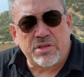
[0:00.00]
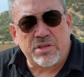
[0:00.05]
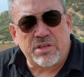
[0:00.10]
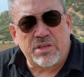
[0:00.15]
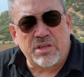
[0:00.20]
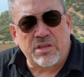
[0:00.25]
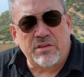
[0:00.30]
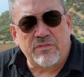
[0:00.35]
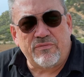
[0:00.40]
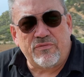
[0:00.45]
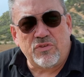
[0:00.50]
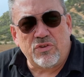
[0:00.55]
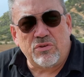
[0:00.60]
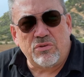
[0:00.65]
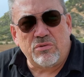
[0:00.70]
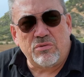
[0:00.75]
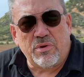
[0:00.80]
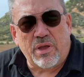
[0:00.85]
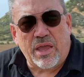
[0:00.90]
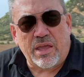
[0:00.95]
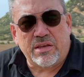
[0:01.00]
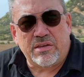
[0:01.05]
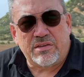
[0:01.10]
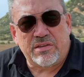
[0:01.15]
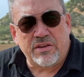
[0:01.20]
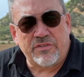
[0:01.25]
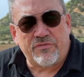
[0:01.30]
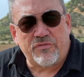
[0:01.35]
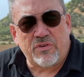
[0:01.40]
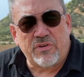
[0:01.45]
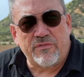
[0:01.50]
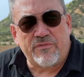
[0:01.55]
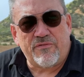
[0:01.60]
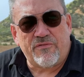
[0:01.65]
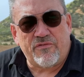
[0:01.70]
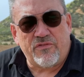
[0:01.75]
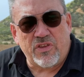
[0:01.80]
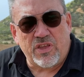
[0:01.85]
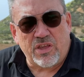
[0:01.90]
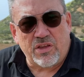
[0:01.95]
give you a different
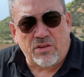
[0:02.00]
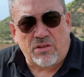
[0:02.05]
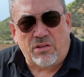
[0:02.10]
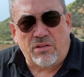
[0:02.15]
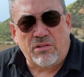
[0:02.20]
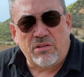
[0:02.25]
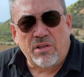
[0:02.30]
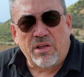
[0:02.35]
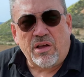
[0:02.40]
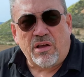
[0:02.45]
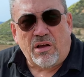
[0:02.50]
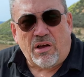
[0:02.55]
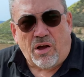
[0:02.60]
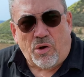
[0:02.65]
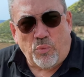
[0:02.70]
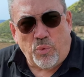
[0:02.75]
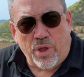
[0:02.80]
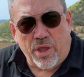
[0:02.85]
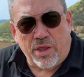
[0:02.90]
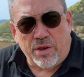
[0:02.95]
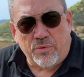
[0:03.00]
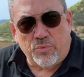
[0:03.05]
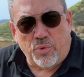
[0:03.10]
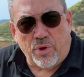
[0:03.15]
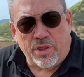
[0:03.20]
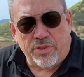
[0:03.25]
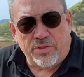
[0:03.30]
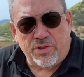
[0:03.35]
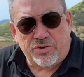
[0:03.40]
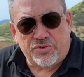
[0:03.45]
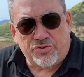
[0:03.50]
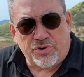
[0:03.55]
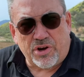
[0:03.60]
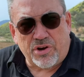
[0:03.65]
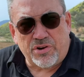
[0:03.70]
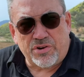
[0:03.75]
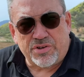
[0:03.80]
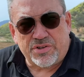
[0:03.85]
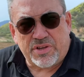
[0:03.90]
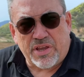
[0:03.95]
feel when the
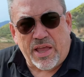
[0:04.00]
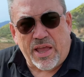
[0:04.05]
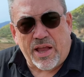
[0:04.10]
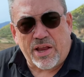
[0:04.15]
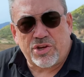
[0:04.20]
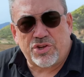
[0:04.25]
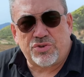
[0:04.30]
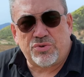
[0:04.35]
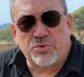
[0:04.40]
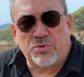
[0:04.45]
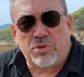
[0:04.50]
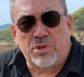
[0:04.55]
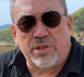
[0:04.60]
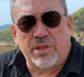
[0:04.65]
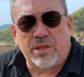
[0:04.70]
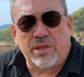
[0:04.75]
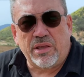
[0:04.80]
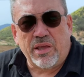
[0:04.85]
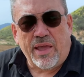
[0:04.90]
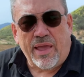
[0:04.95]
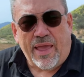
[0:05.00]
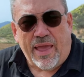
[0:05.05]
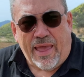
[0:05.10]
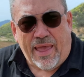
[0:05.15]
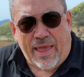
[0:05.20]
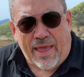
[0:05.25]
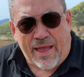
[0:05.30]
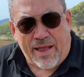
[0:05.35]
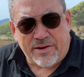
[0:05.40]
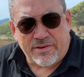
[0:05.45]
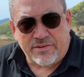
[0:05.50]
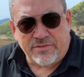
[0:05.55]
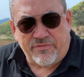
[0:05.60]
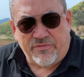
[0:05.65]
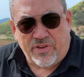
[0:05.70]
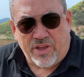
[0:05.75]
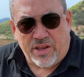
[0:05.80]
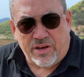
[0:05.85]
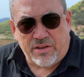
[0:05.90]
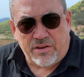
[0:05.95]
trigger's actually
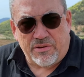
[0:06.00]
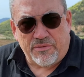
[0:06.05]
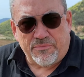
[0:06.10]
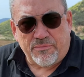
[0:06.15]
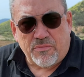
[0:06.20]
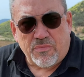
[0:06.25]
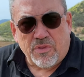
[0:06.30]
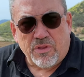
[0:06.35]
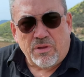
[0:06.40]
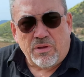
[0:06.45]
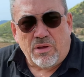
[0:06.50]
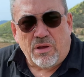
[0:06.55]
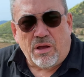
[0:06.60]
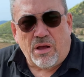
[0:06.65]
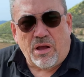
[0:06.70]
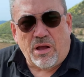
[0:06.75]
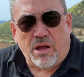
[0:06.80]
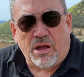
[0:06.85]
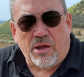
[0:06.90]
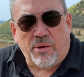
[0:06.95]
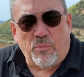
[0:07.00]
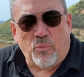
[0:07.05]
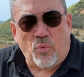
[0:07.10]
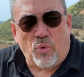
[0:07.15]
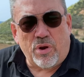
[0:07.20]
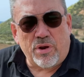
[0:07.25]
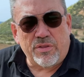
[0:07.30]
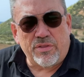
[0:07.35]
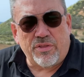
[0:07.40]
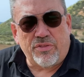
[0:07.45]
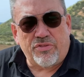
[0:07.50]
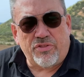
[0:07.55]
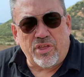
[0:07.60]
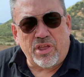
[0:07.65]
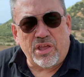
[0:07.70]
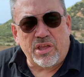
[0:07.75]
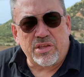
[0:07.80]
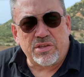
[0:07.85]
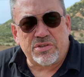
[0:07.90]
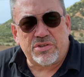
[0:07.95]
activated. One of the
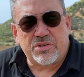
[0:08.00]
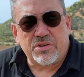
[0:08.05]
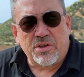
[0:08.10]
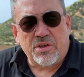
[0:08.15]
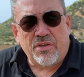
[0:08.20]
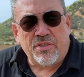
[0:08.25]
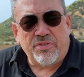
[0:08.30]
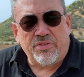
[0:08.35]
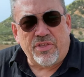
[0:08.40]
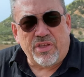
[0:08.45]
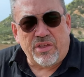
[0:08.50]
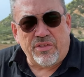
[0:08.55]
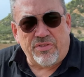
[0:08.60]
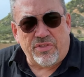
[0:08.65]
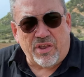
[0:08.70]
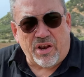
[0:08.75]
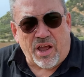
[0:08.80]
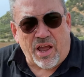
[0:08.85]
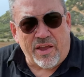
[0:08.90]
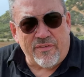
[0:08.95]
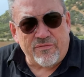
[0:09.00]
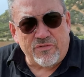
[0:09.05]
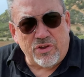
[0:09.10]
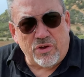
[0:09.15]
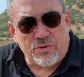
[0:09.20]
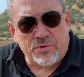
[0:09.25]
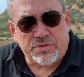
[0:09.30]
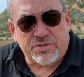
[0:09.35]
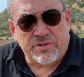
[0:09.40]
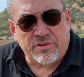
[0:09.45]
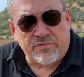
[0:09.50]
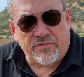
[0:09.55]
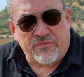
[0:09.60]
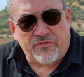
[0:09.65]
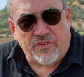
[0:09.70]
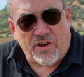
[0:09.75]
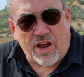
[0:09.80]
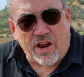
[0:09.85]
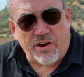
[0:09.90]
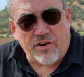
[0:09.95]
things that I've noticed in
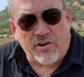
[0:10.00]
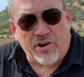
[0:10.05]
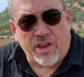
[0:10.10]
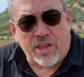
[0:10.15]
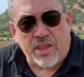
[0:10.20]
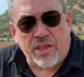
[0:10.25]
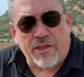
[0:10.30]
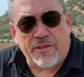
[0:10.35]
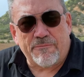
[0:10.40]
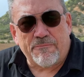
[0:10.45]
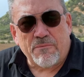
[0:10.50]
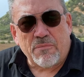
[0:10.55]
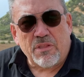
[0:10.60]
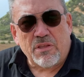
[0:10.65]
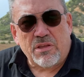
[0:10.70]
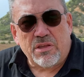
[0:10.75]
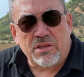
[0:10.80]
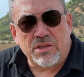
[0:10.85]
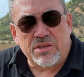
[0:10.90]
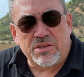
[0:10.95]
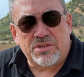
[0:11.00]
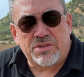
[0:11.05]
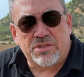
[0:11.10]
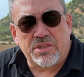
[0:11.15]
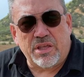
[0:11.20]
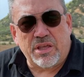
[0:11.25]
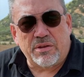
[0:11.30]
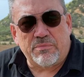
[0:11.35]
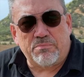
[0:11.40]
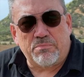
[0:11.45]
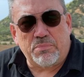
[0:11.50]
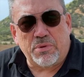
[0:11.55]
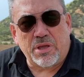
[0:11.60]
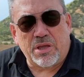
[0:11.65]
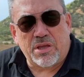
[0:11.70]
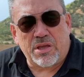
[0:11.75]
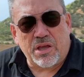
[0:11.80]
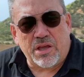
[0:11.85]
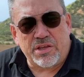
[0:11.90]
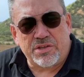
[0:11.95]
firing it is that
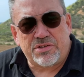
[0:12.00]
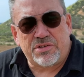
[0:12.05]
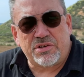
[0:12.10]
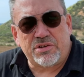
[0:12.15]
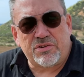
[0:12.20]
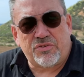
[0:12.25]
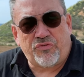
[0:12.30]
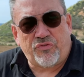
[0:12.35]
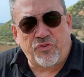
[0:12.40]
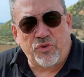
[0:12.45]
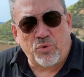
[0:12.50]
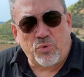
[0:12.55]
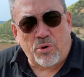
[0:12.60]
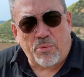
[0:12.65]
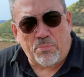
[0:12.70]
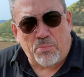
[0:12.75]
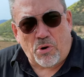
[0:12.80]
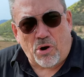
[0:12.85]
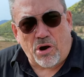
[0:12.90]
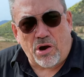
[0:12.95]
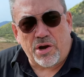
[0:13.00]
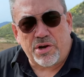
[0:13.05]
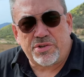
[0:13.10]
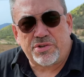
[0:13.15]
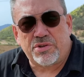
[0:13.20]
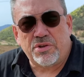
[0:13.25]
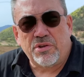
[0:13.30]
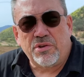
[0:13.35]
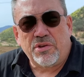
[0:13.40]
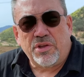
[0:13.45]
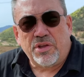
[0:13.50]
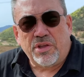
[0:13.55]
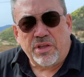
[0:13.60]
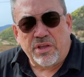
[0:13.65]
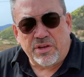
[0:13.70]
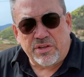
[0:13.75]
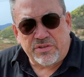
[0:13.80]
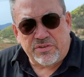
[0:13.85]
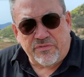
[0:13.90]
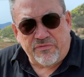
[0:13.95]
because there's fewer parts,
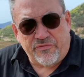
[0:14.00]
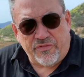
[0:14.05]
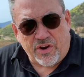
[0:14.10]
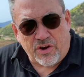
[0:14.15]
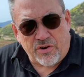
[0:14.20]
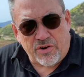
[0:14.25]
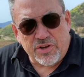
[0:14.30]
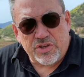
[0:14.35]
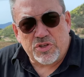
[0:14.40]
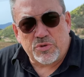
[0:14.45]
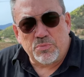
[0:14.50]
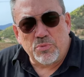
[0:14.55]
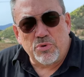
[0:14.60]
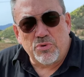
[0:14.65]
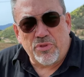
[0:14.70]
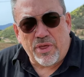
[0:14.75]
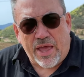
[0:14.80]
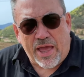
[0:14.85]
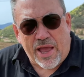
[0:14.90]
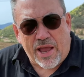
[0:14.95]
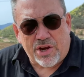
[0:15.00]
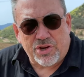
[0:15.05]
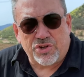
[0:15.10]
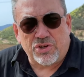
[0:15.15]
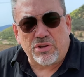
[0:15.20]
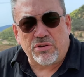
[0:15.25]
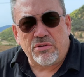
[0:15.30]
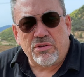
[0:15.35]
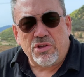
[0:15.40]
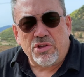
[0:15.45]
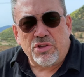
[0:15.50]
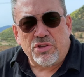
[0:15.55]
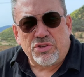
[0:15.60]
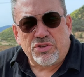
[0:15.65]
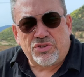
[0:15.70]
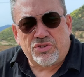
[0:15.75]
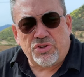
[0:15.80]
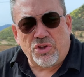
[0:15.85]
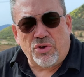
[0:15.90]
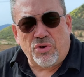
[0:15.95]
it is a very smooth action.
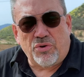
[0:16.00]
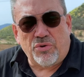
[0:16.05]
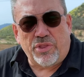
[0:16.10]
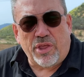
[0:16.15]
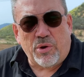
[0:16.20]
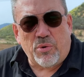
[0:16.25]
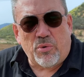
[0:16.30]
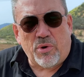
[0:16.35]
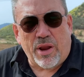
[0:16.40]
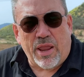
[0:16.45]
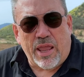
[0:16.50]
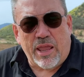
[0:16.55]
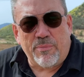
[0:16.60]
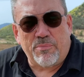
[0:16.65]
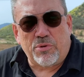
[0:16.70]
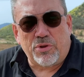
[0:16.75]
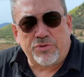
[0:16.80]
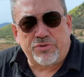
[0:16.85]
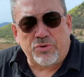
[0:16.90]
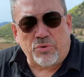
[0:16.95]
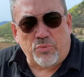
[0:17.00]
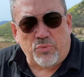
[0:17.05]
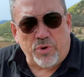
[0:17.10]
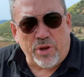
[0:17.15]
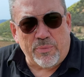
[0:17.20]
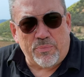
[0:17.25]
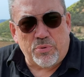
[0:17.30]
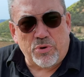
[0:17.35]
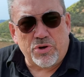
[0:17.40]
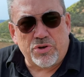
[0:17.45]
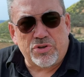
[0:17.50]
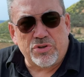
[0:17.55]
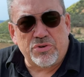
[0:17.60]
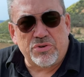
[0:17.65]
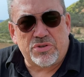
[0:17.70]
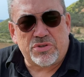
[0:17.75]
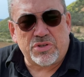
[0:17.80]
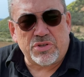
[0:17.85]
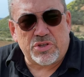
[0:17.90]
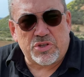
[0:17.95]
So they were able to
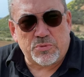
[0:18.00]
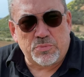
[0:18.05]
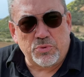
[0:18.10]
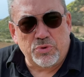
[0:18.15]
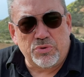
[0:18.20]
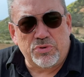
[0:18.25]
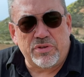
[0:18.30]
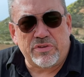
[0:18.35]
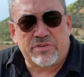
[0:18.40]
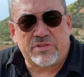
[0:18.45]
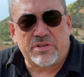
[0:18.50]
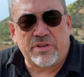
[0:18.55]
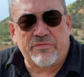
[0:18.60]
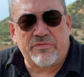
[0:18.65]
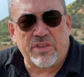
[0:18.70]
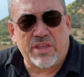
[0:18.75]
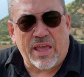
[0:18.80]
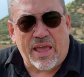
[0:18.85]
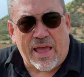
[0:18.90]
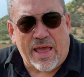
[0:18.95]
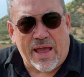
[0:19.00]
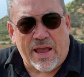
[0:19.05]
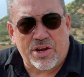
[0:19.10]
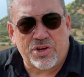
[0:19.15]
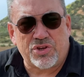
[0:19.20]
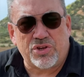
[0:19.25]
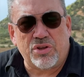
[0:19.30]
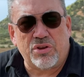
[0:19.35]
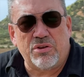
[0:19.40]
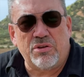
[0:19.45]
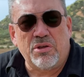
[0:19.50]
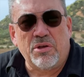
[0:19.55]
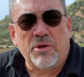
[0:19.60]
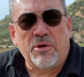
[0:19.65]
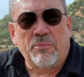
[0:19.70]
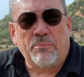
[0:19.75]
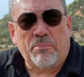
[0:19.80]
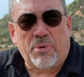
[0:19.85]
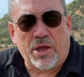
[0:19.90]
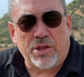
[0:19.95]
reproduce the smoothness of the action
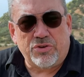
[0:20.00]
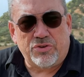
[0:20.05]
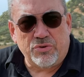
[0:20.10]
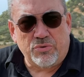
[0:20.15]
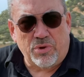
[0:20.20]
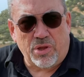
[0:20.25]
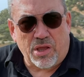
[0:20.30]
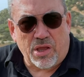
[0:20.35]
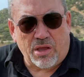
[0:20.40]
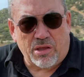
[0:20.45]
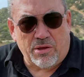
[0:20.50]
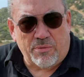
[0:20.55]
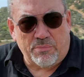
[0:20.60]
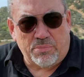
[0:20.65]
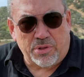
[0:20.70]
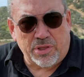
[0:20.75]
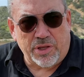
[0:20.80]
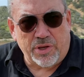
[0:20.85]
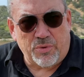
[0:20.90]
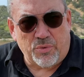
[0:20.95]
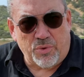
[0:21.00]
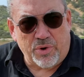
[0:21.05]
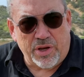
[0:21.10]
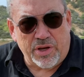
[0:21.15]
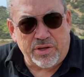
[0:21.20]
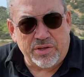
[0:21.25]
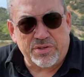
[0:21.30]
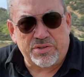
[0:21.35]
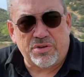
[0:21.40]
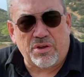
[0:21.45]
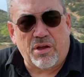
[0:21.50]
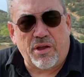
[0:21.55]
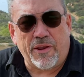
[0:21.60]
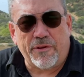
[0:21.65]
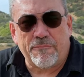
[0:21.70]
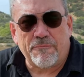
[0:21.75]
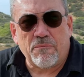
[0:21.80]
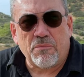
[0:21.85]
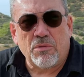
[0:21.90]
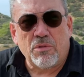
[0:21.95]
by doing a complete
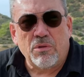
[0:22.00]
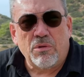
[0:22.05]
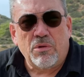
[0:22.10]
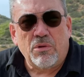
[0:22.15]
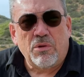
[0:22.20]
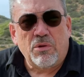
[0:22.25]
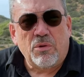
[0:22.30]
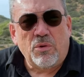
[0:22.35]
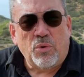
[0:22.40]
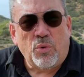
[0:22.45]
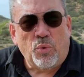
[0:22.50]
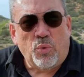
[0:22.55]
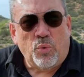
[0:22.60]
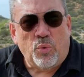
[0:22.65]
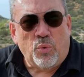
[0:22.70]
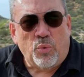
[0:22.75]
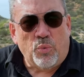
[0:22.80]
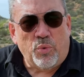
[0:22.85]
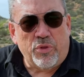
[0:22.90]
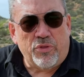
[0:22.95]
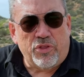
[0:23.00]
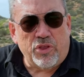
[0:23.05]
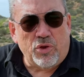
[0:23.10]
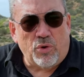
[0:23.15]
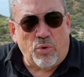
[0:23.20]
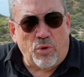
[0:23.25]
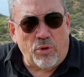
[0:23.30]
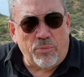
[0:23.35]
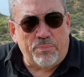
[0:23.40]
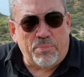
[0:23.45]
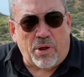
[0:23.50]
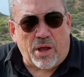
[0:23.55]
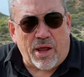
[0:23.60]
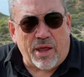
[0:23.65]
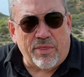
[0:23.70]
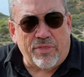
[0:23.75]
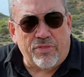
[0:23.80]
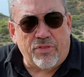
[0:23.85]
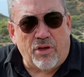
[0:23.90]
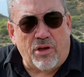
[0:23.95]
redesign. With the old
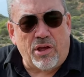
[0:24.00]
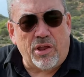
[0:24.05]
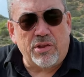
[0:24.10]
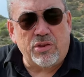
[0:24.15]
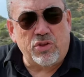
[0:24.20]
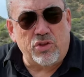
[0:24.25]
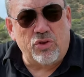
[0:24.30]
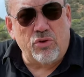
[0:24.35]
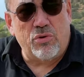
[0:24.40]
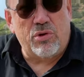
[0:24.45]
Python, you